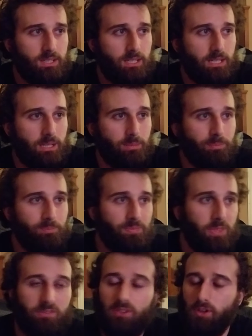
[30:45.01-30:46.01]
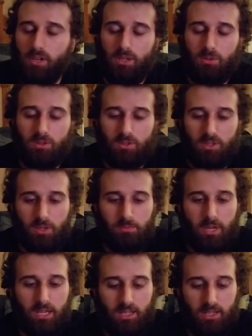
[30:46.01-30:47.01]
If you know anyone who couldn't
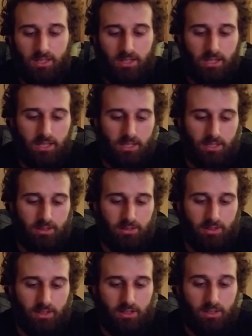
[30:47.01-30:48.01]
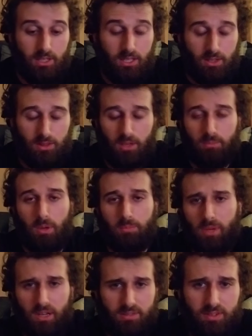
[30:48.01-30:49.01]
make it and you think might
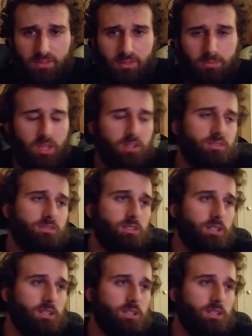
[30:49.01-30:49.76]
benefit from this,